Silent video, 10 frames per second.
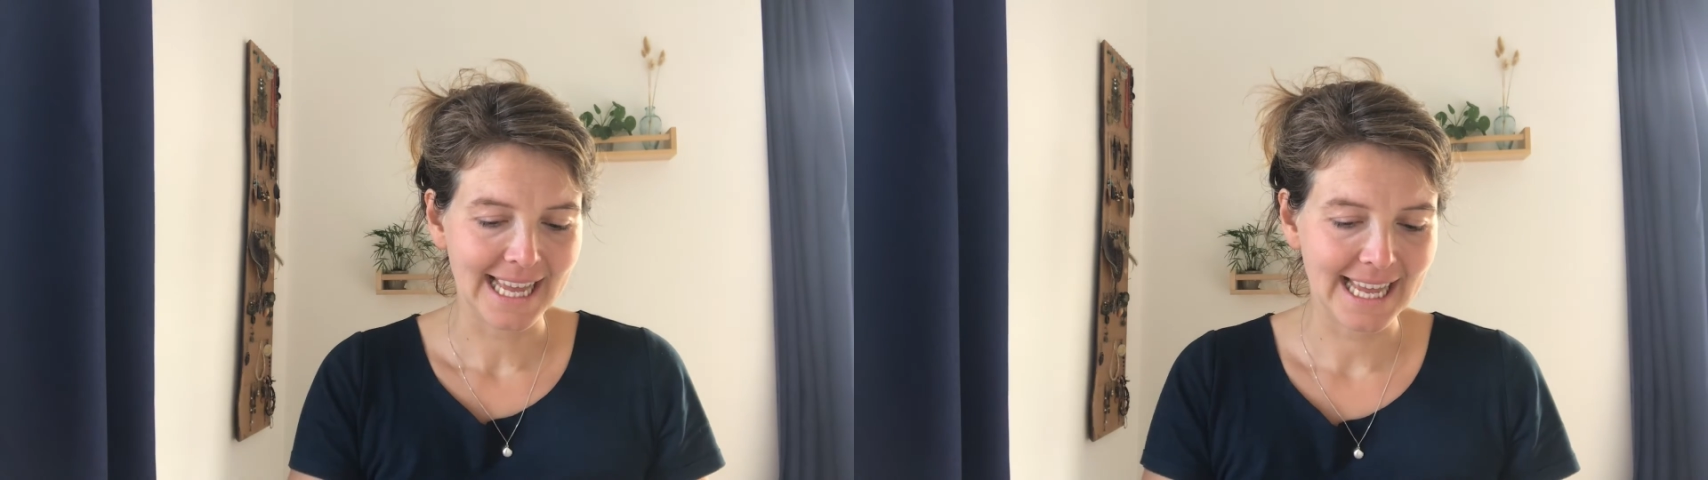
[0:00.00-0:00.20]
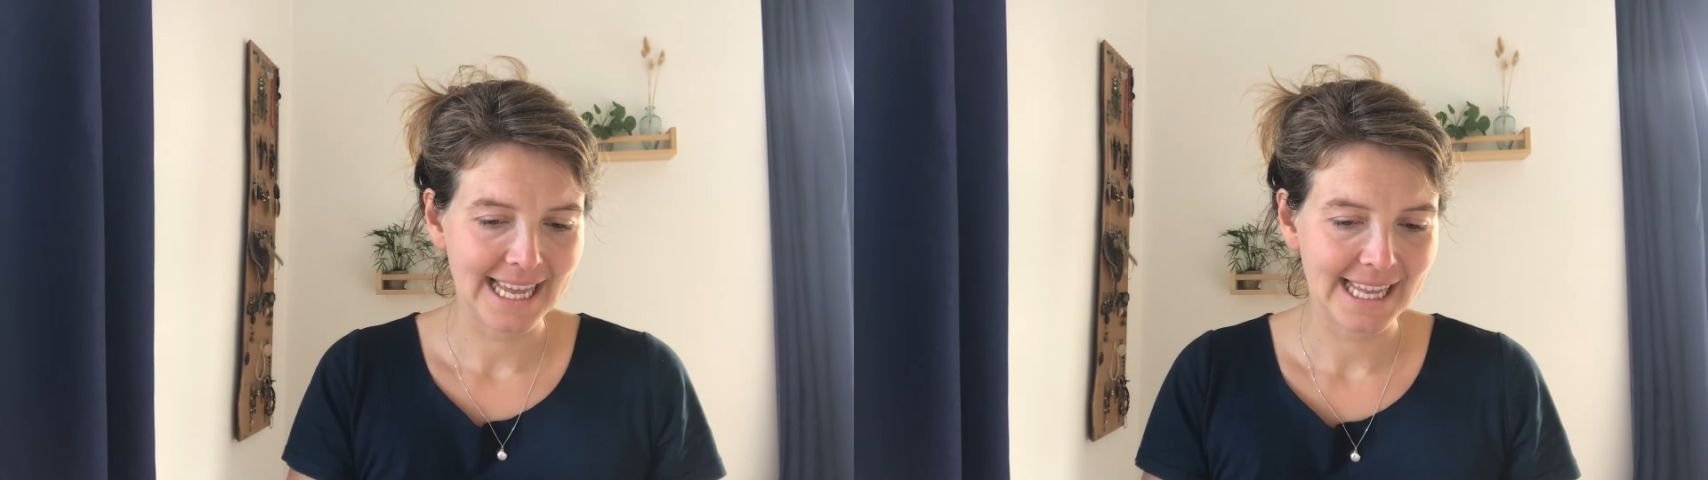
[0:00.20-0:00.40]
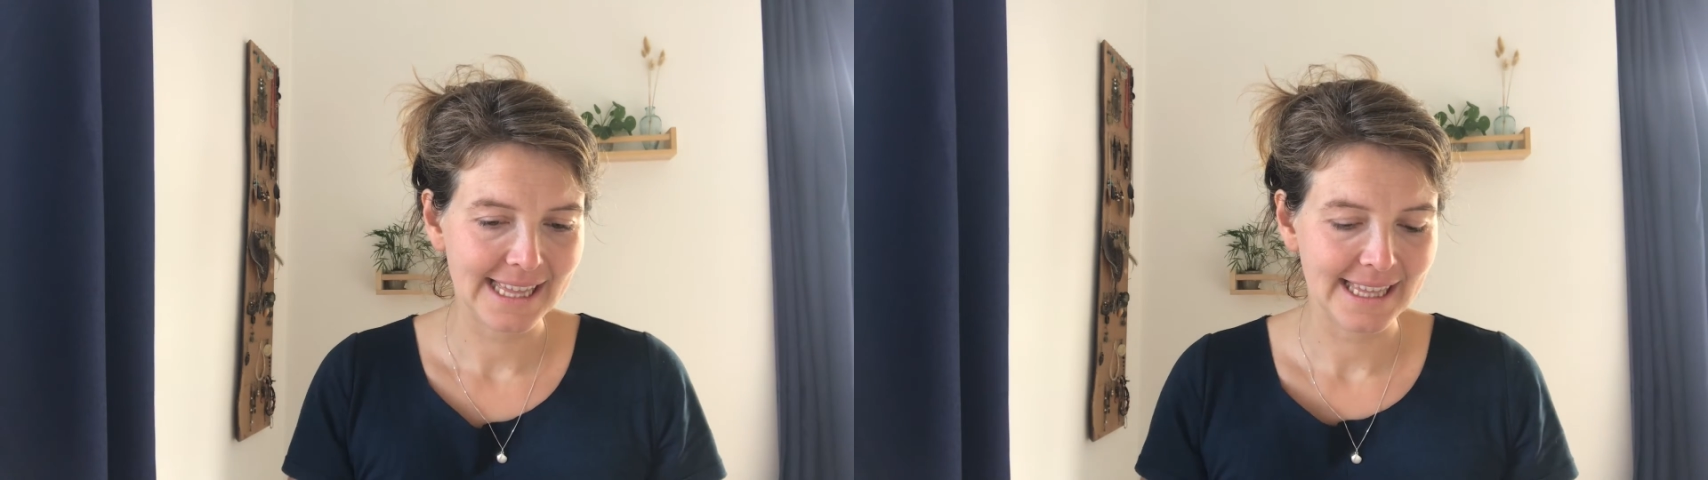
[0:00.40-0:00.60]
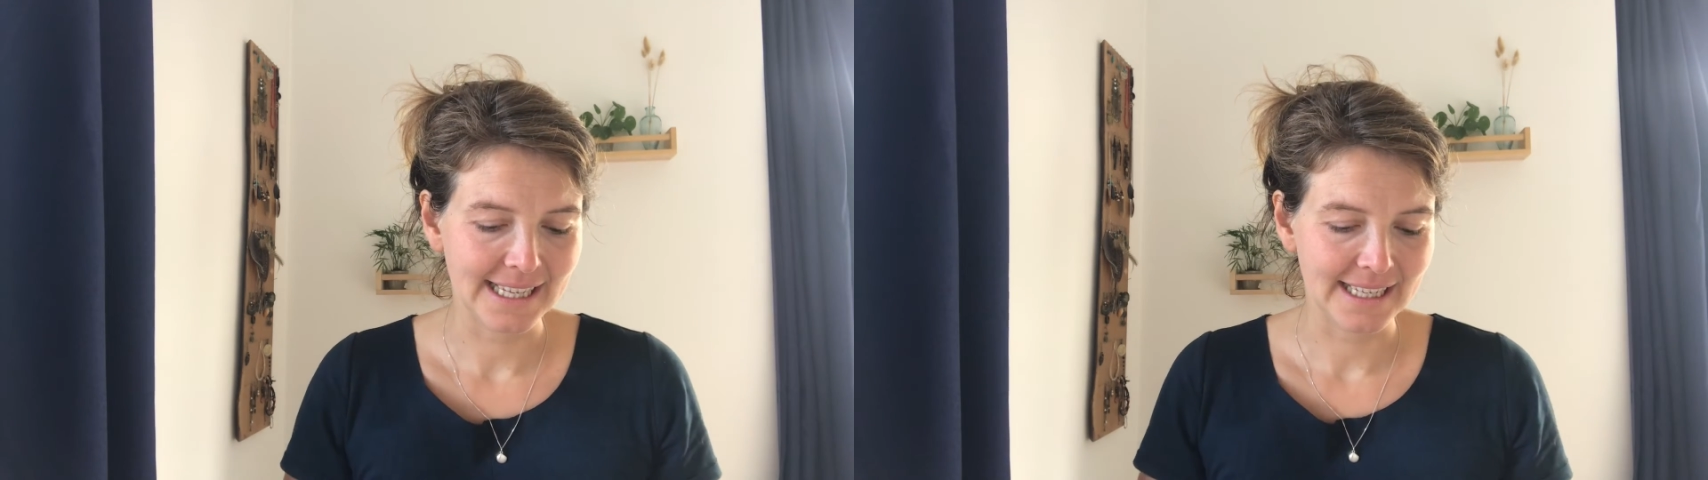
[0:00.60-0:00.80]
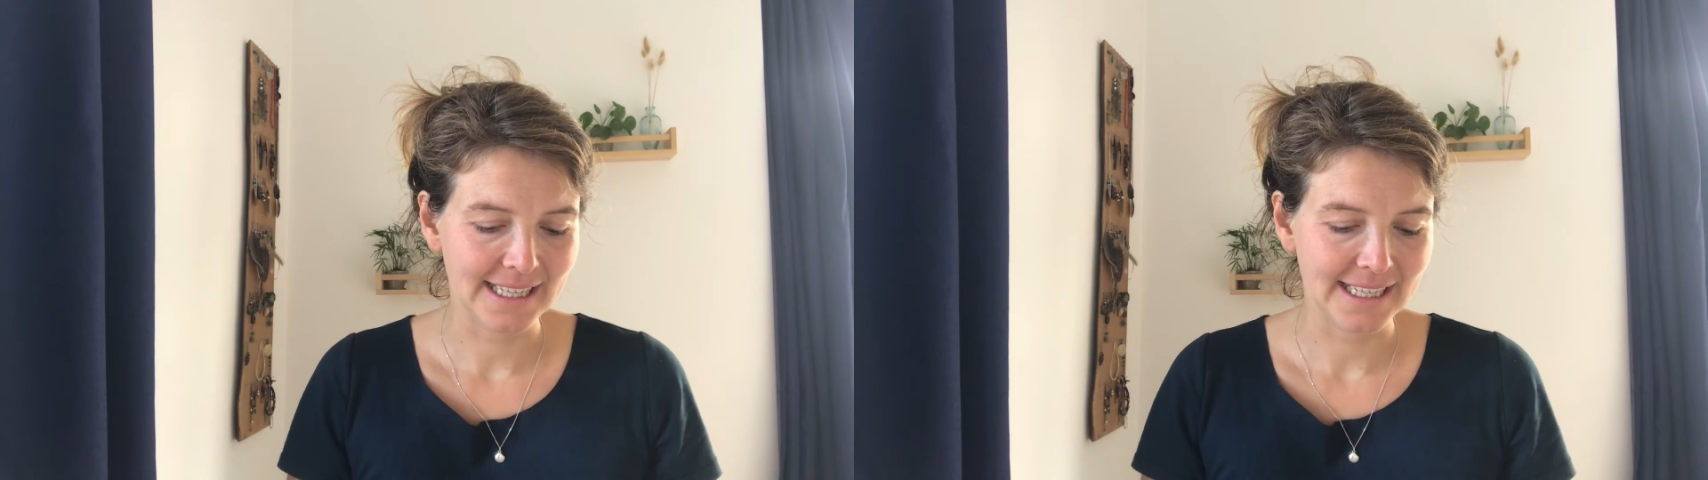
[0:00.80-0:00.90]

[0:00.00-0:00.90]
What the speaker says: And